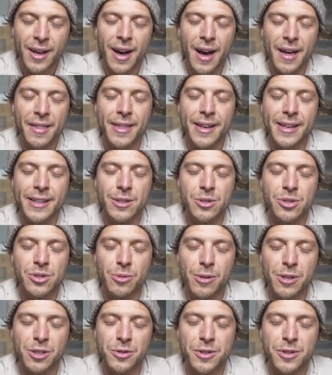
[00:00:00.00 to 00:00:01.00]
I thank you
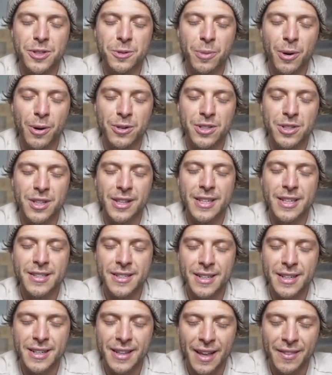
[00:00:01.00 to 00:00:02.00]
so much for this person
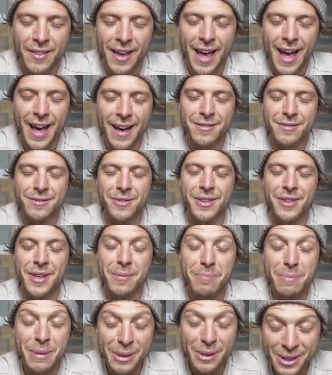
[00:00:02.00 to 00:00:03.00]
listening that they have the
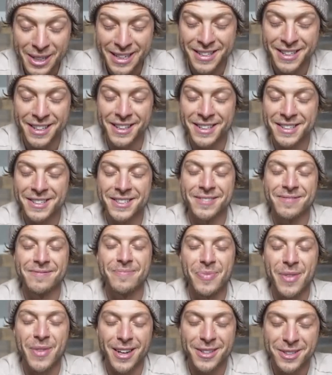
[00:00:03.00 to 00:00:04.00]
ability to
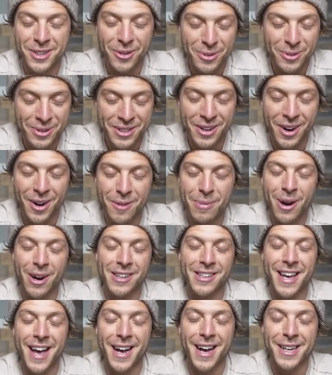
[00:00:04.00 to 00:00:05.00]
listen, not to only our
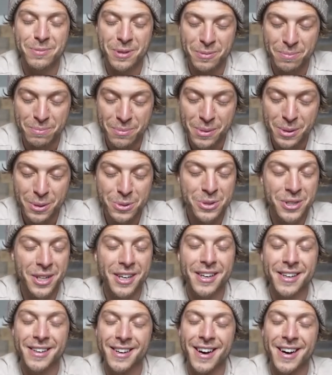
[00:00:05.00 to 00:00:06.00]
podcast, but
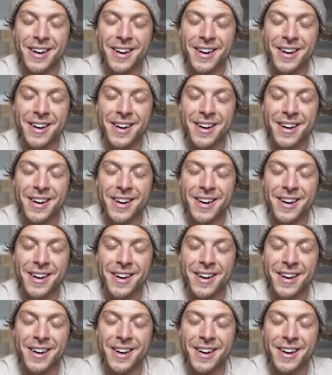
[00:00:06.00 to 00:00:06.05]
music,